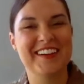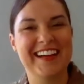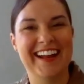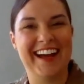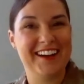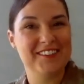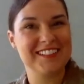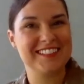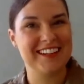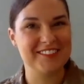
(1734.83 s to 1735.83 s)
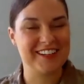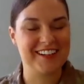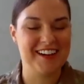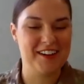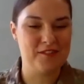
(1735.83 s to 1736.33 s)
but I was
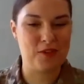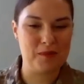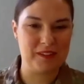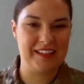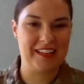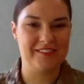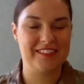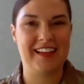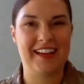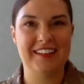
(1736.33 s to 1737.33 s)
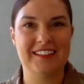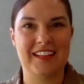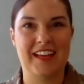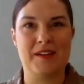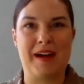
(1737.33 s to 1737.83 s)
never formally given that.
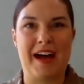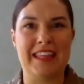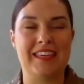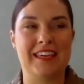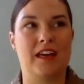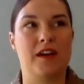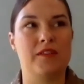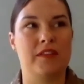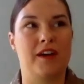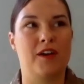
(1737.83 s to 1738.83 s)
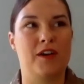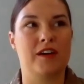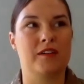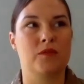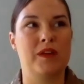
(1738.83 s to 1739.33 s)
I think
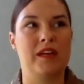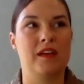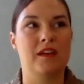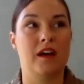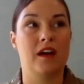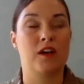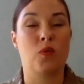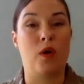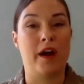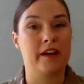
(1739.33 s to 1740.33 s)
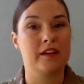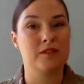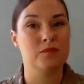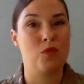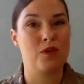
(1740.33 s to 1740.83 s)
that we
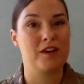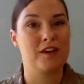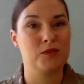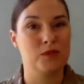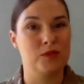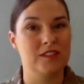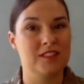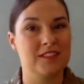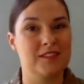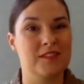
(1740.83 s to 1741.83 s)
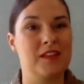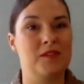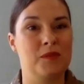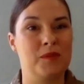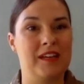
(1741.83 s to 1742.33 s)
acquired more tools
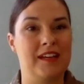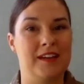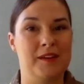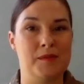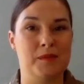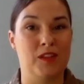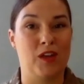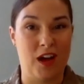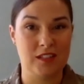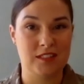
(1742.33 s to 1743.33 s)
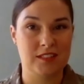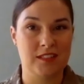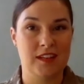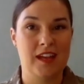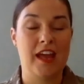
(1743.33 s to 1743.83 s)
than we
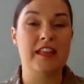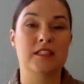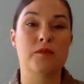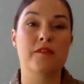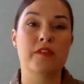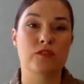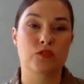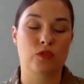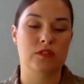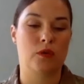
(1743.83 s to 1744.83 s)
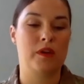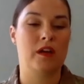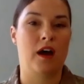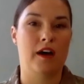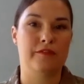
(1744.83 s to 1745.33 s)
lost. And some of those tools that we
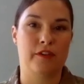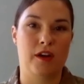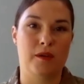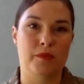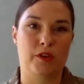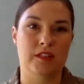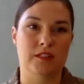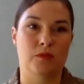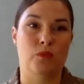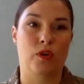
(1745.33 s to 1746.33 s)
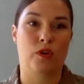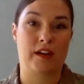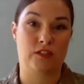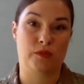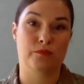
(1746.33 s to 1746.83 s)
got from Grissom were
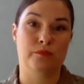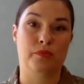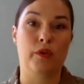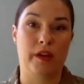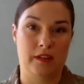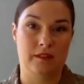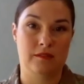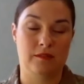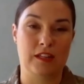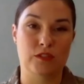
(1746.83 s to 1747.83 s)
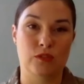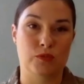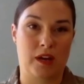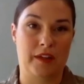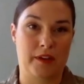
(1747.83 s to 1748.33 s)
actually broken. As soon
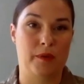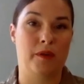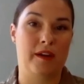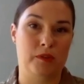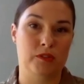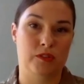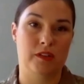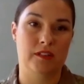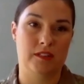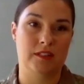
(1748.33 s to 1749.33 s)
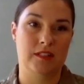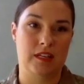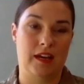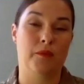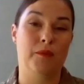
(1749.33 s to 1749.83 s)
as we got there, we were able to
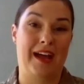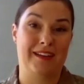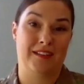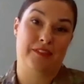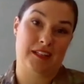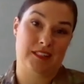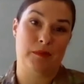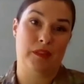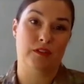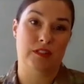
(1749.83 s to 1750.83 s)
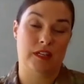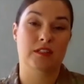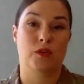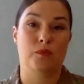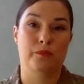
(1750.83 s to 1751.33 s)
see that, and we had to fix some of those
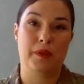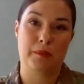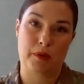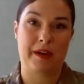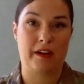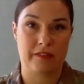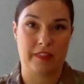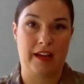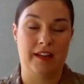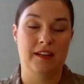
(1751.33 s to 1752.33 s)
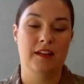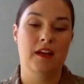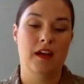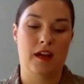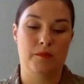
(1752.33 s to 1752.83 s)
things. So be prepared for that.
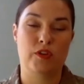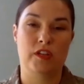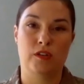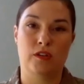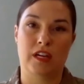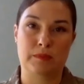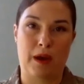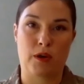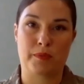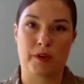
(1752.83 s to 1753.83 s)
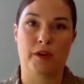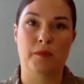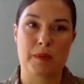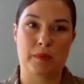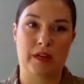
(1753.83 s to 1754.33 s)
You can utilize Power Pro
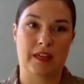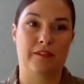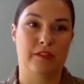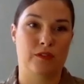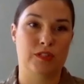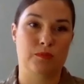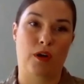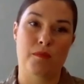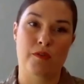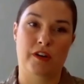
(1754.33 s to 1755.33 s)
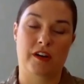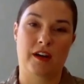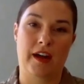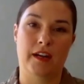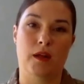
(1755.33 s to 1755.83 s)
and people like that for those small
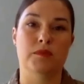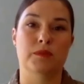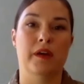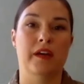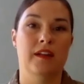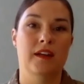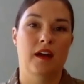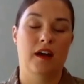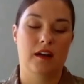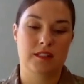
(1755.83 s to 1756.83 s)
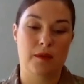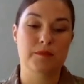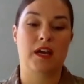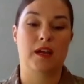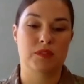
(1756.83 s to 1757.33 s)
motor items, but
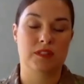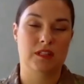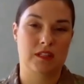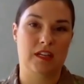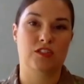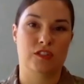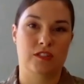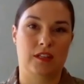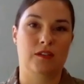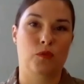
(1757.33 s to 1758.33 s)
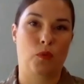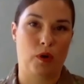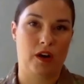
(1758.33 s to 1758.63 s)
sometimes the things just didn't